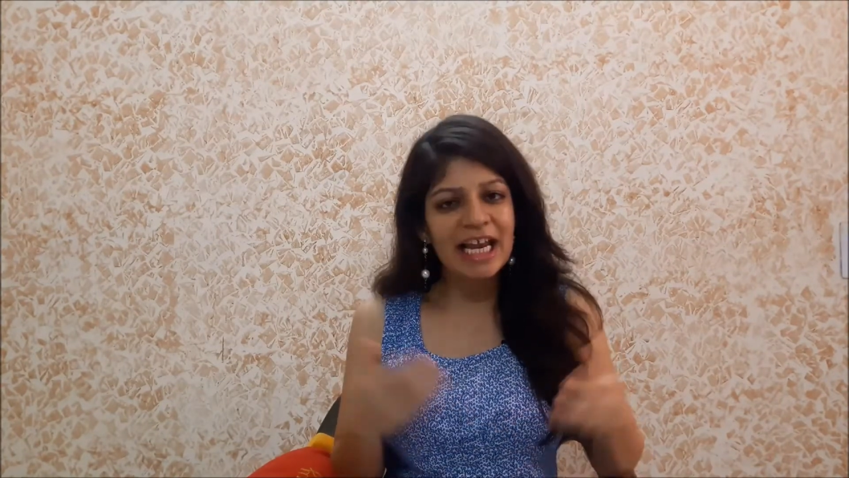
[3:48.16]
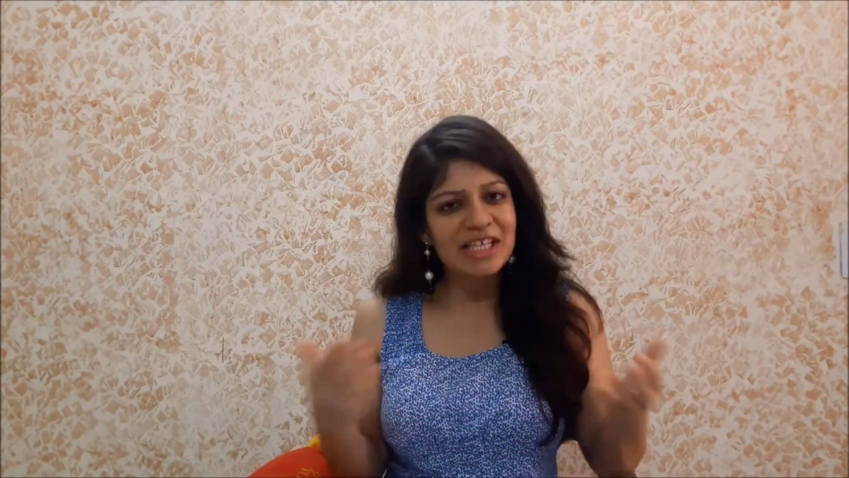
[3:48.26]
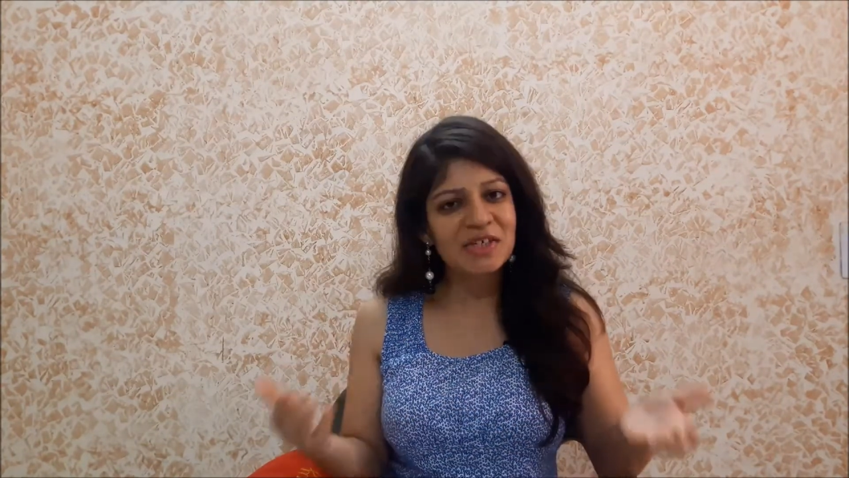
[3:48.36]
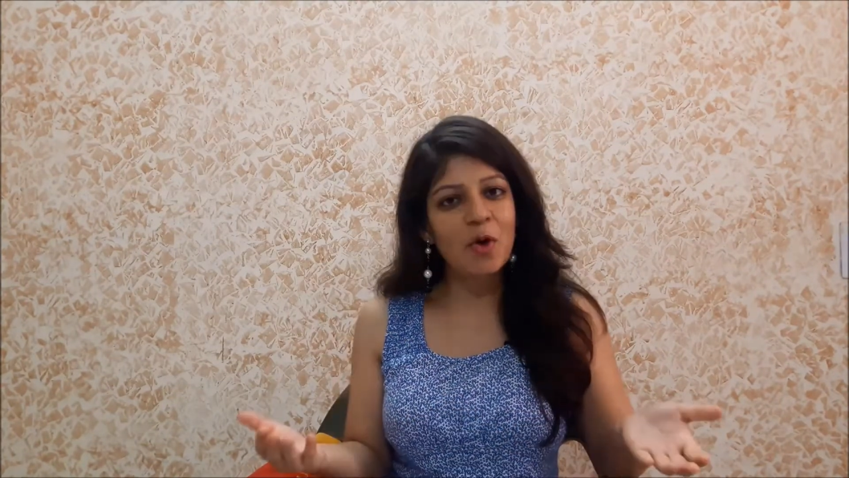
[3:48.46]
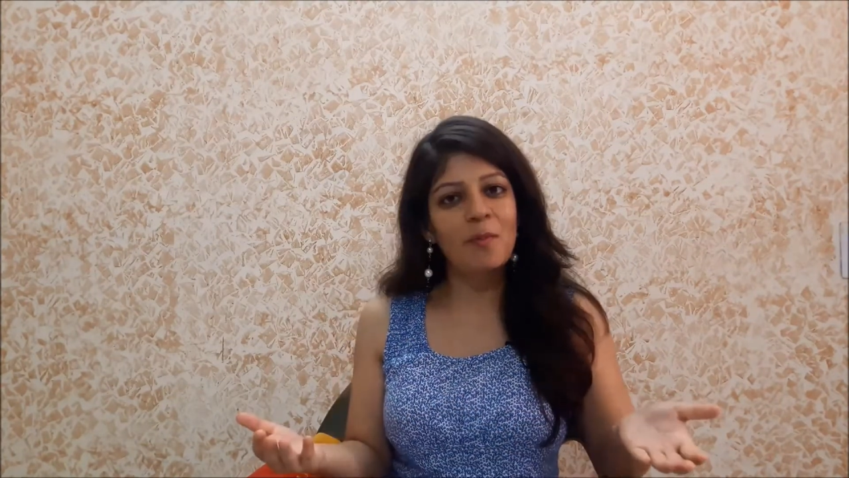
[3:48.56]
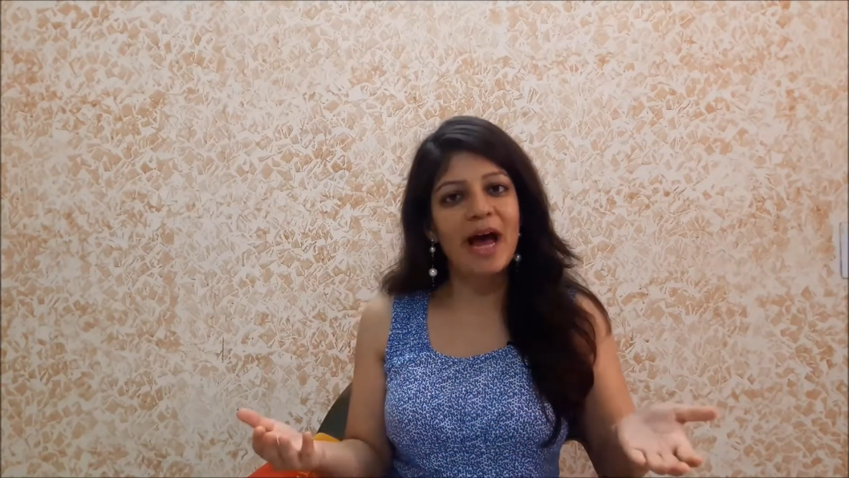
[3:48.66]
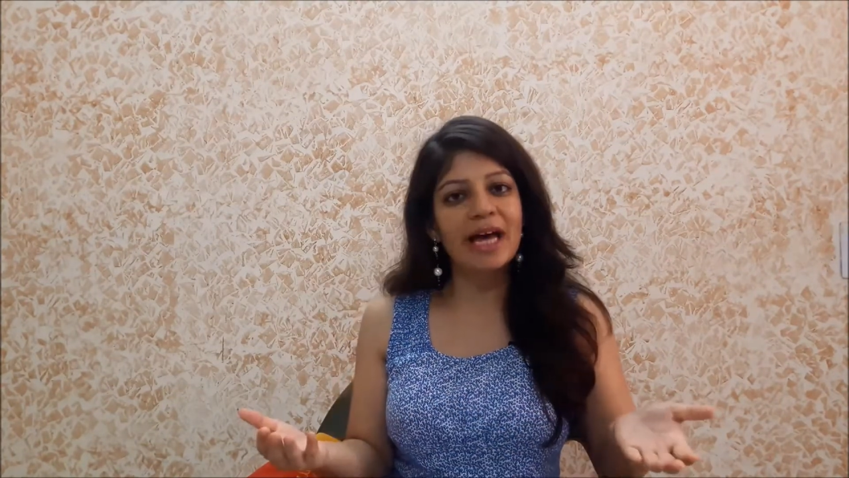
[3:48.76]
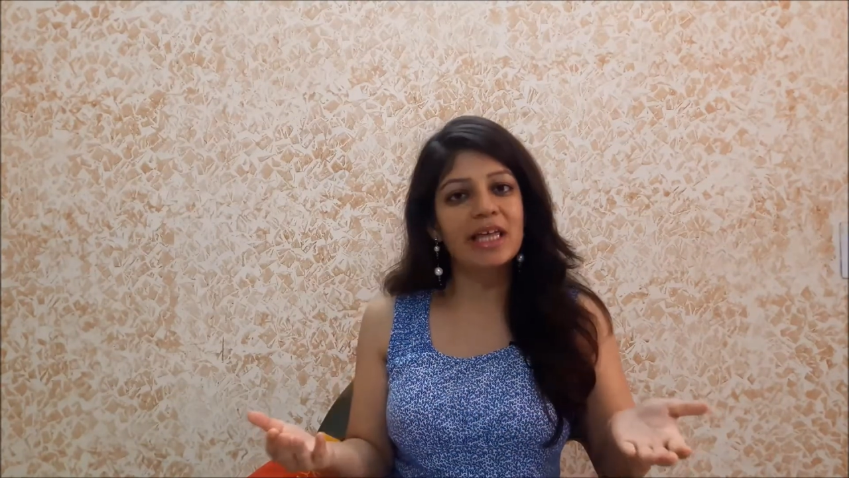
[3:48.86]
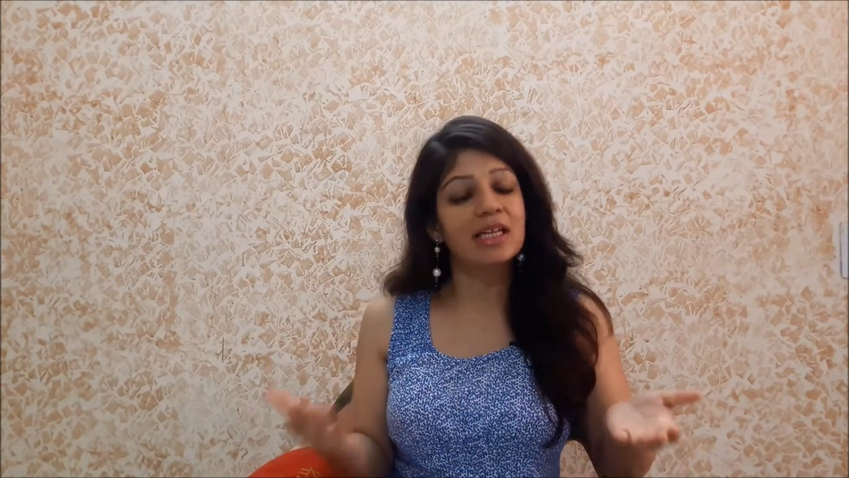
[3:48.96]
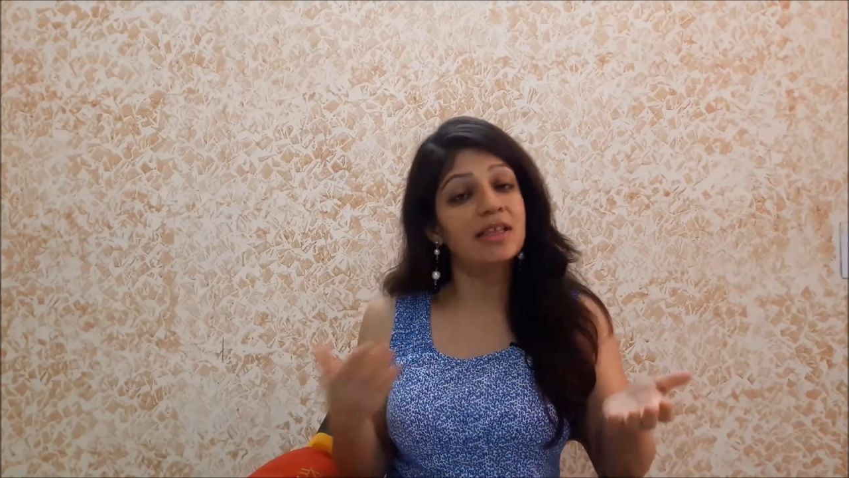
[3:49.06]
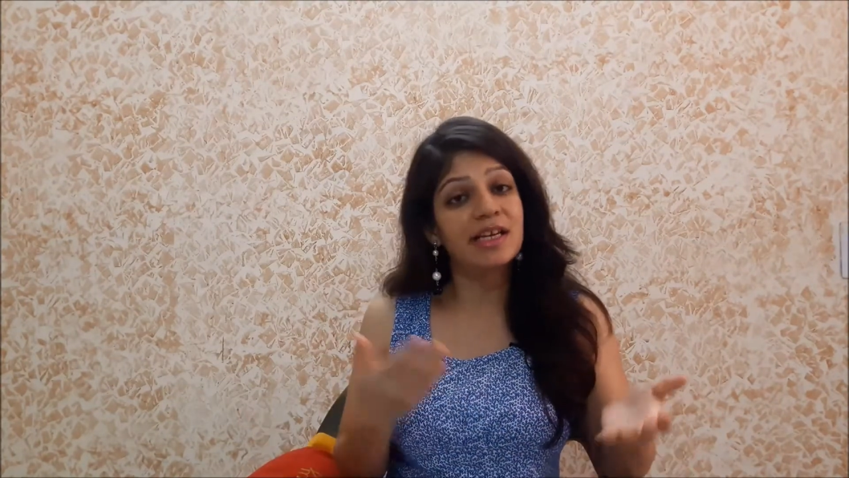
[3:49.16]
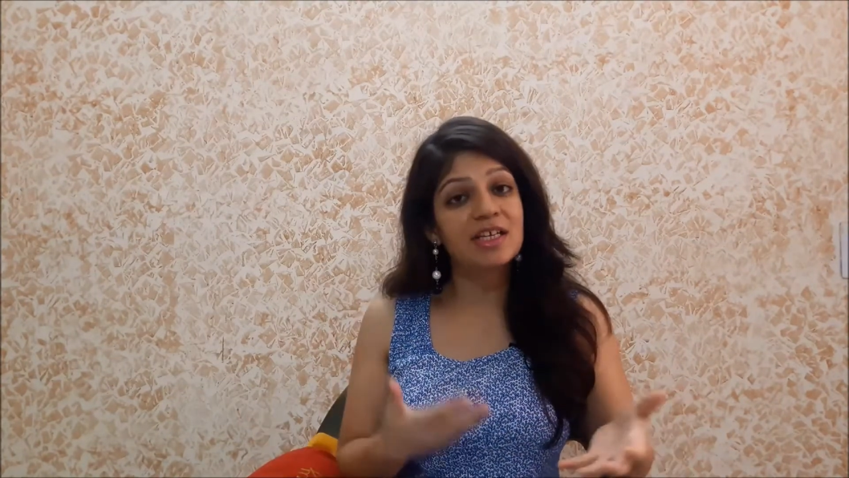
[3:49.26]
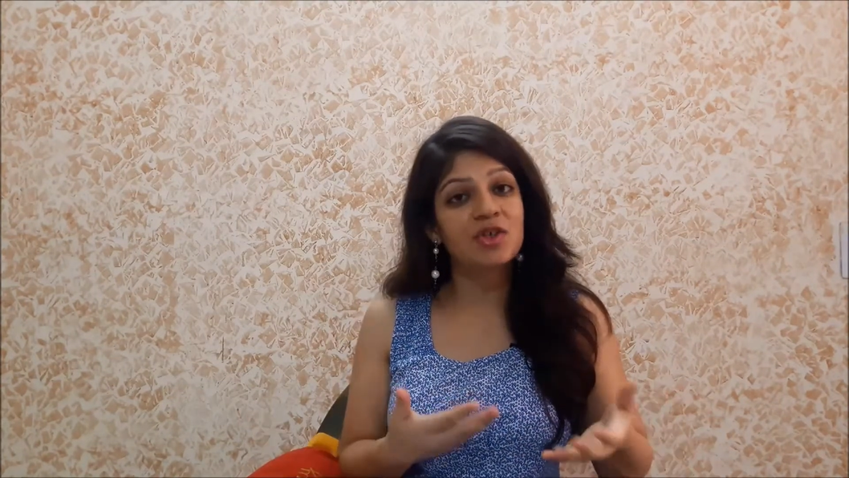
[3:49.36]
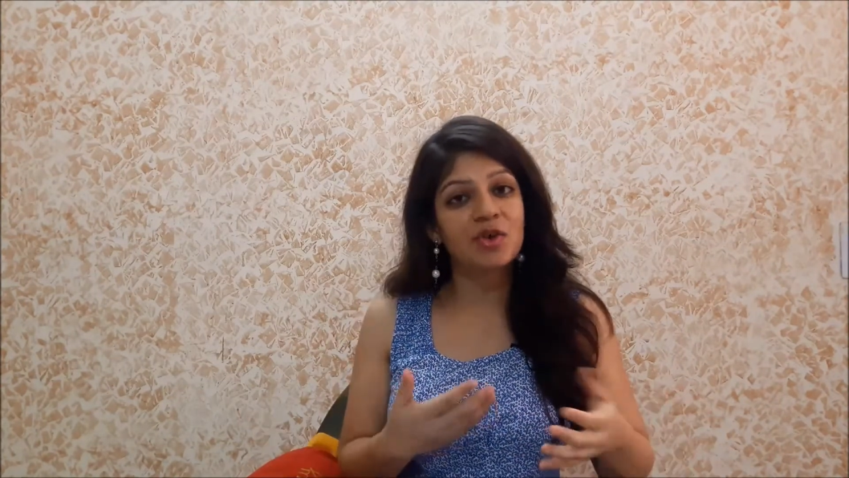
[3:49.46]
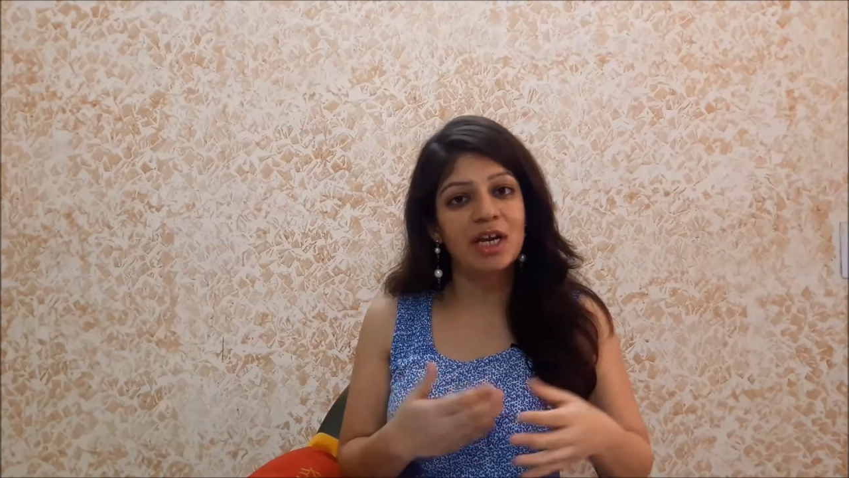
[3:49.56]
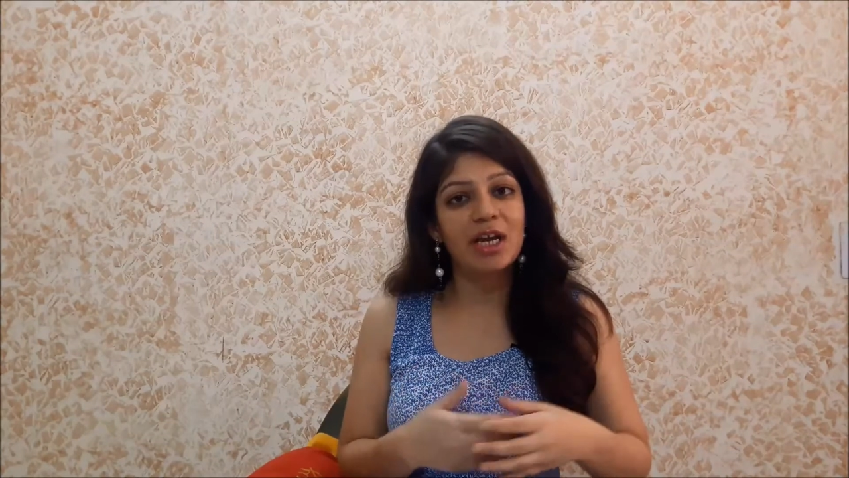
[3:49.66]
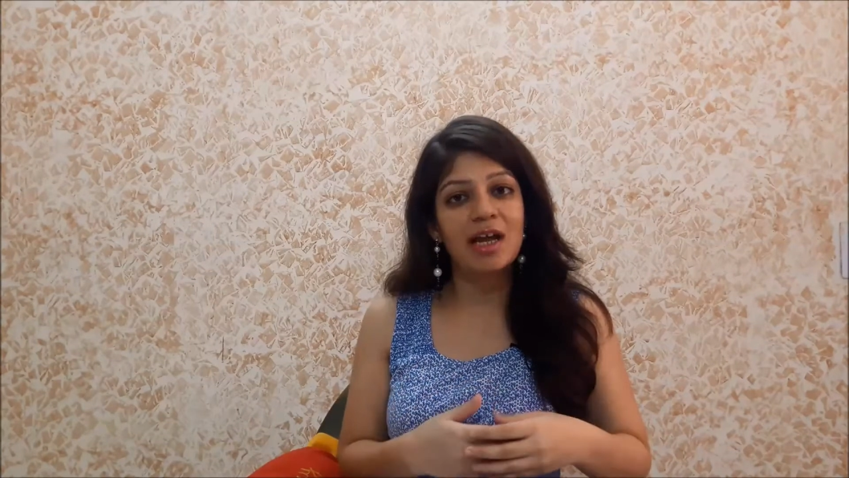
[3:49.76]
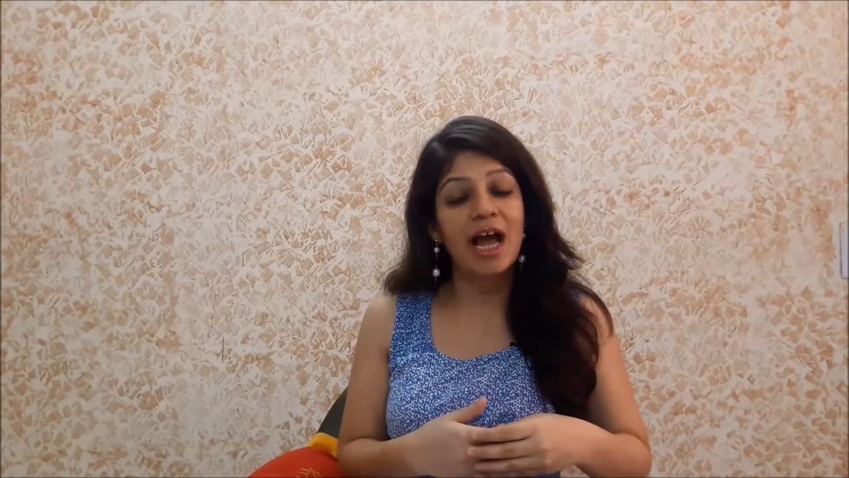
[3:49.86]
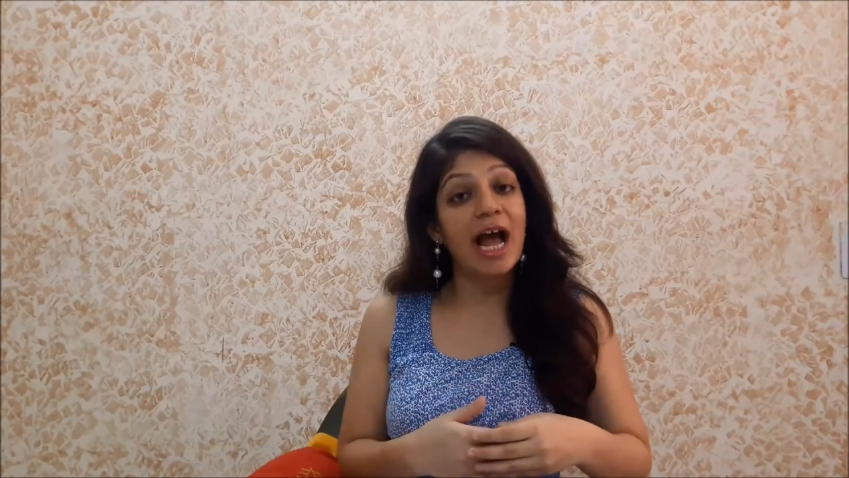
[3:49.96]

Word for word: let's go back in the history